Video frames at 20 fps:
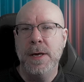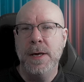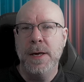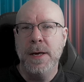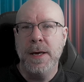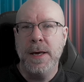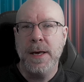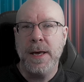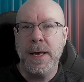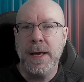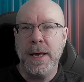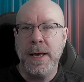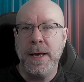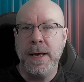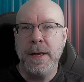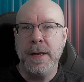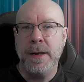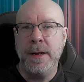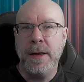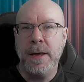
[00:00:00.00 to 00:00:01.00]

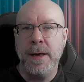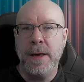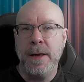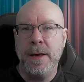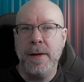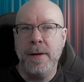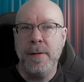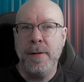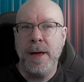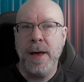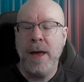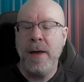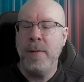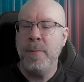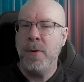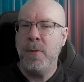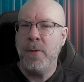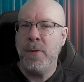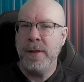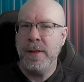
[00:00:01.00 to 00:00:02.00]
And I've
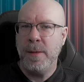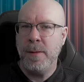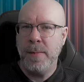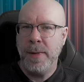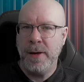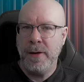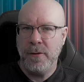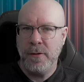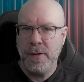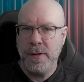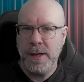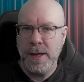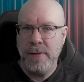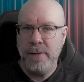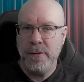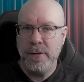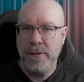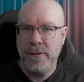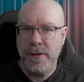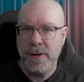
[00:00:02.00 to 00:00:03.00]
been waiting patiently ever
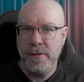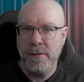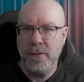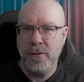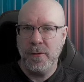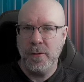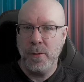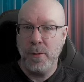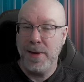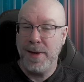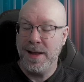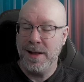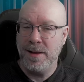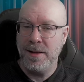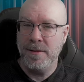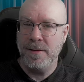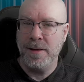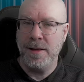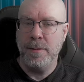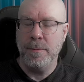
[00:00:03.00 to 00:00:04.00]
since to get
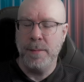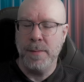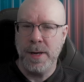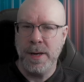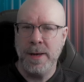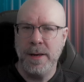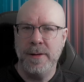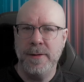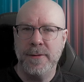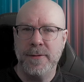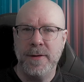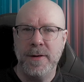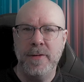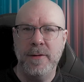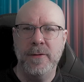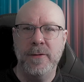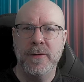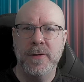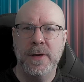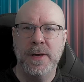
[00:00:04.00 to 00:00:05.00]
it in my
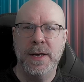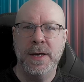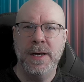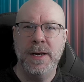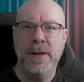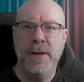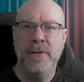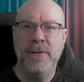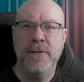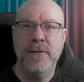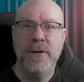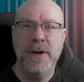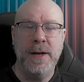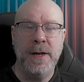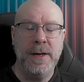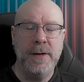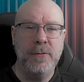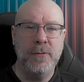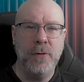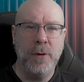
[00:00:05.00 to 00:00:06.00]
instance, and it
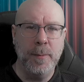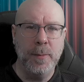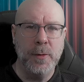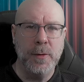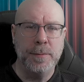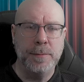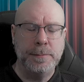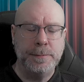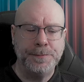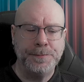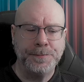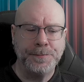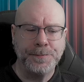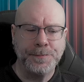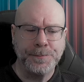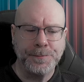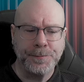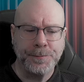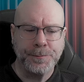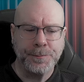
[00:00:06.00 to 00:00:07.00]
finally dropped.
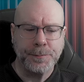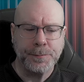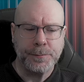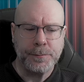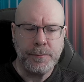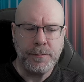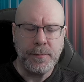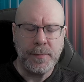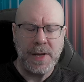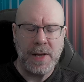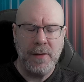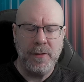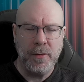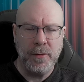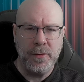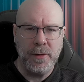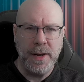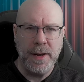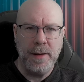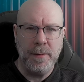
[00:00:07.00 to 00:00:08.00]
So
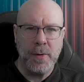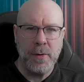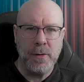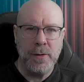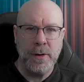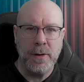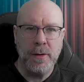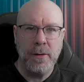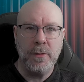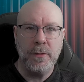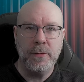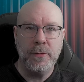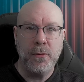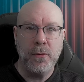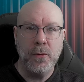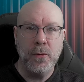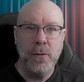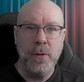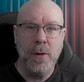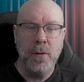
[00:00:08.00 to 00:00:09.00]
today I'm going to go
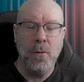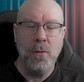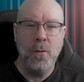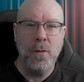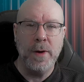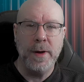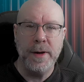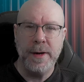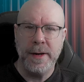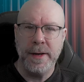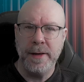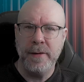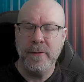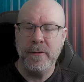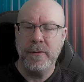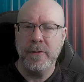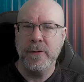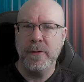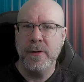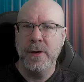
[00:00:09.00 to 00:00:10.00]
through what it
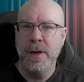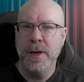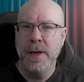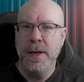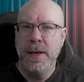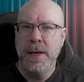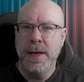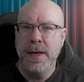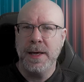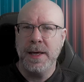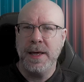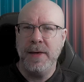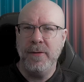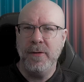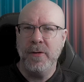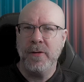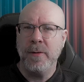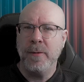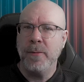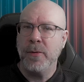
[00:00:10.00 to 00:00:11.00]
is, give you
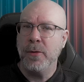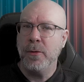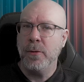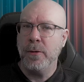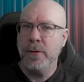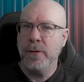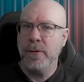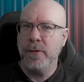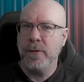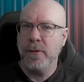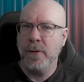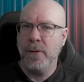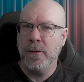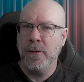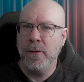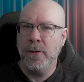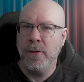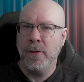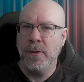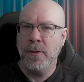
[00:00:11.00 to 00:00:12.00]
some thoughts
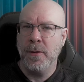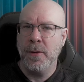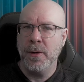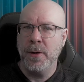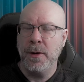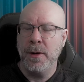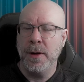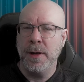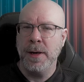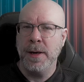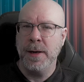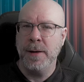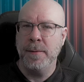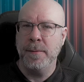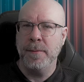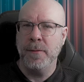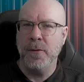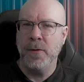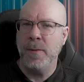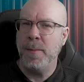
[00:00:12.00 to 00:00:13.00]
on,
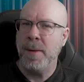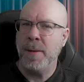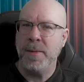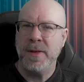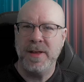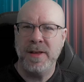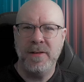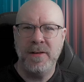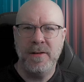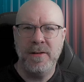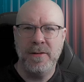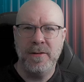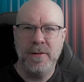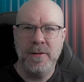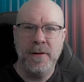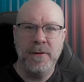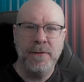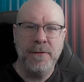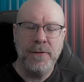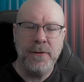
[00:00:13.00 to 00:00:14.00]
remember this is
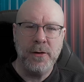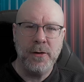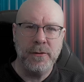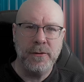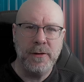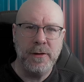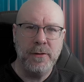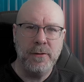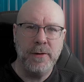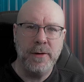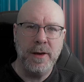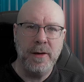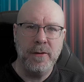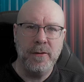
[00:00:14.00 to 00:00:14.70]
first iteration